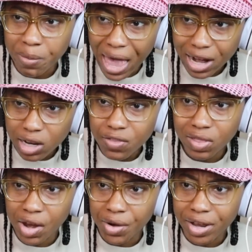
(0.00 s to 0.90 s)
battle of the
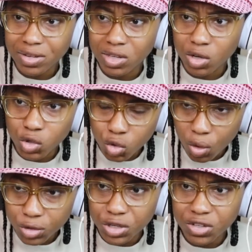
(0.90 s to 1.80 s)
larynx, the
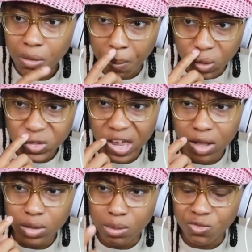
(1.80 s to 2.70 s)
contortionist, moon
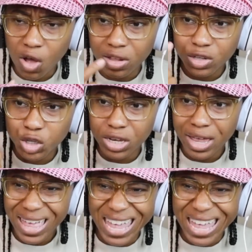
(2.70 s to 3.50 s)
cycle, nymphology,